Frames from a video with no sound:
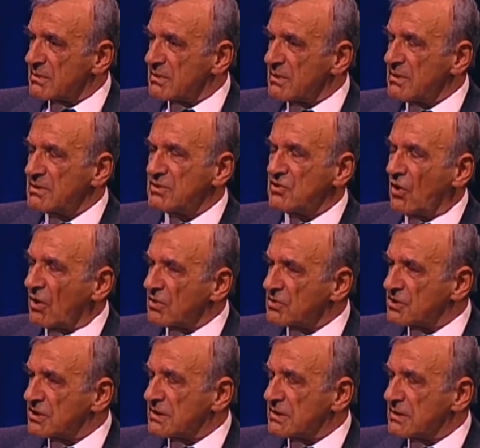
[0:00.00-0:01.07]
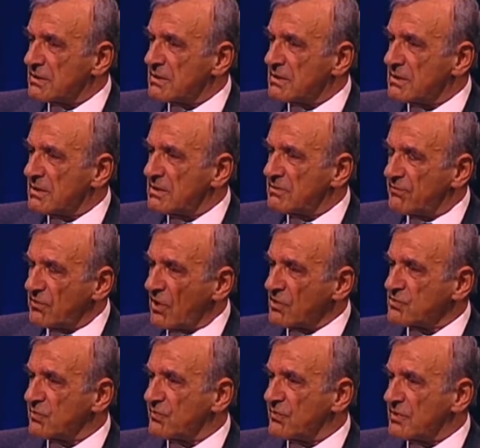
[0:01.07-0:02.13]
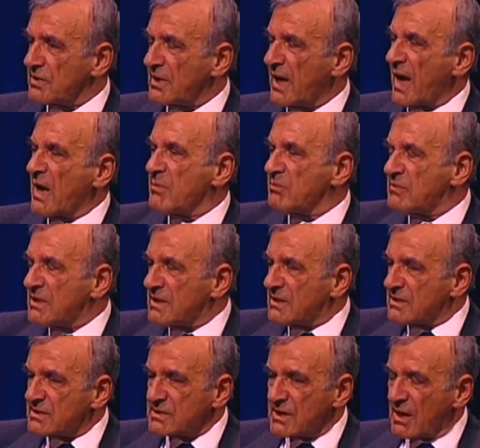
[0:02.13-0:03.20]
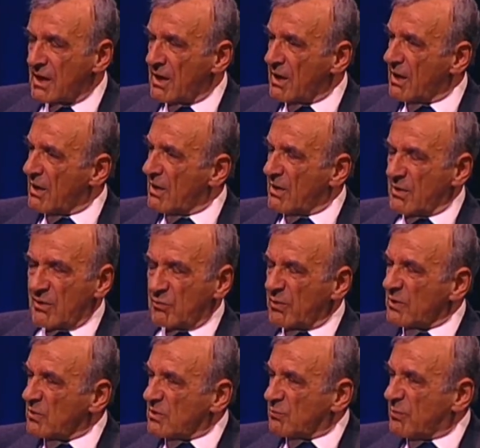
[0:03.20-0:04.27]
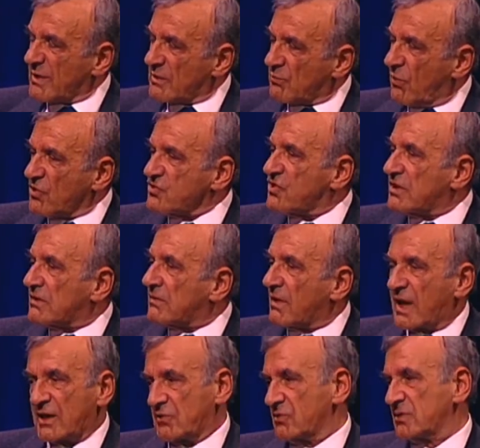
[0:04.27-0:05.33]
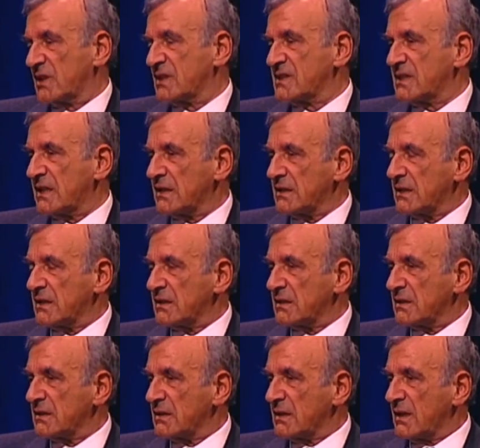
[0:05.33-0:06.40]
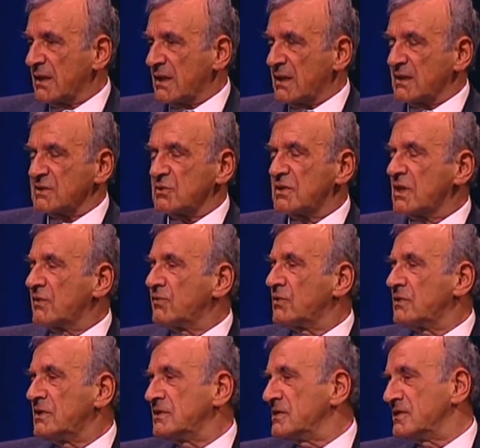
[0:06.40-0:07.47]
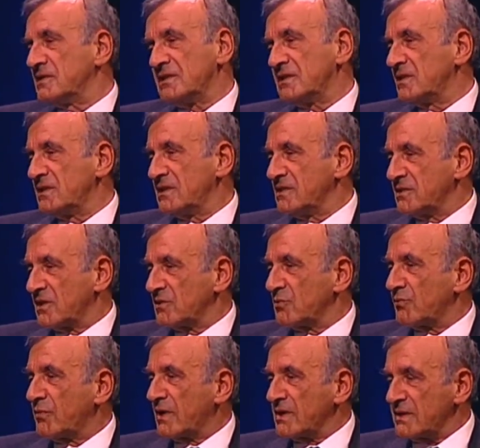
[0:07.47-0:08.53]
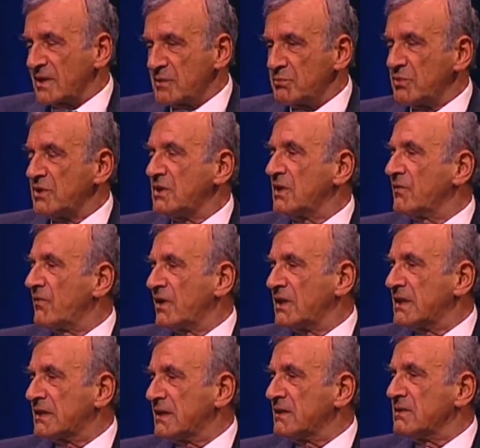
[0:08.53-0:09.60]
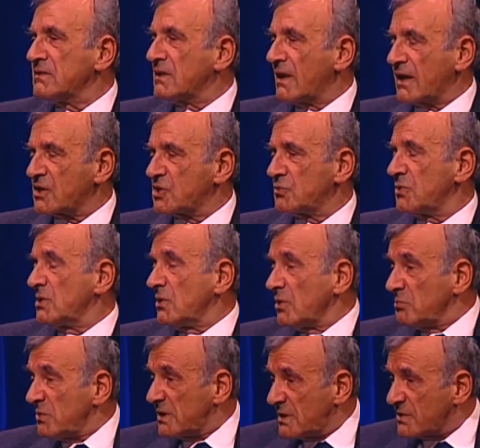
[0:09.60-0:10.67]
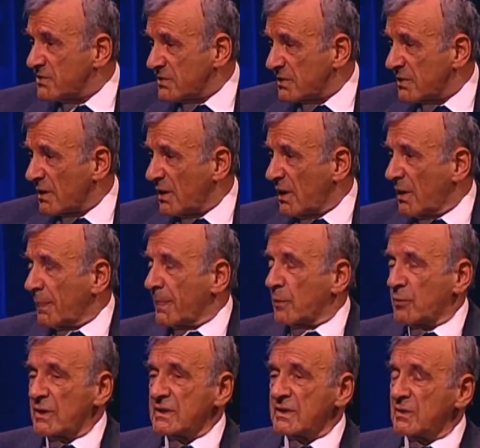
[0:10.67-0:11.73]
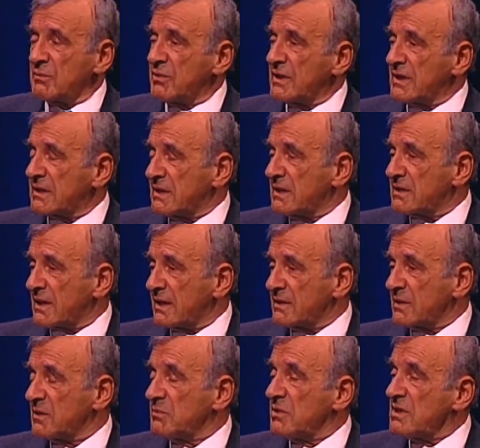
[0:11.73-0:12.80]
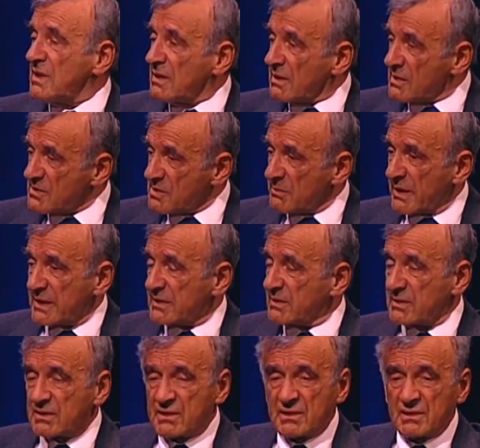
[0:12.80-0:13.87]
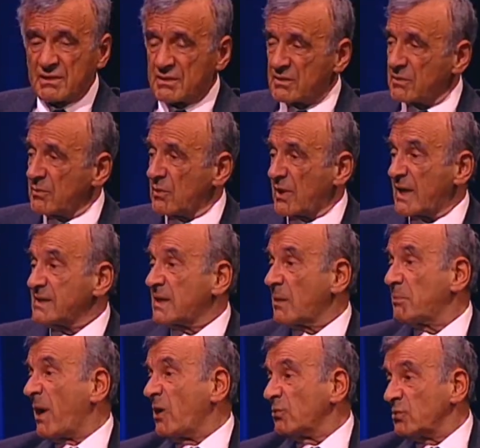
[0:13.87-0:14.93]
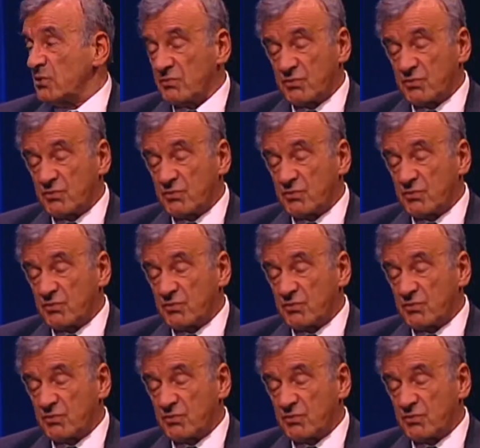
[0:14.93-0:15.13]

in theology, in philosophy, M Ds. What, what was it? I don't understand that. So therefore, decency really is not. One can be a very great intellectual and not be decent. Mm-hmm. One can be a great writer and be an anti-Semite. Uh, Ezra Pound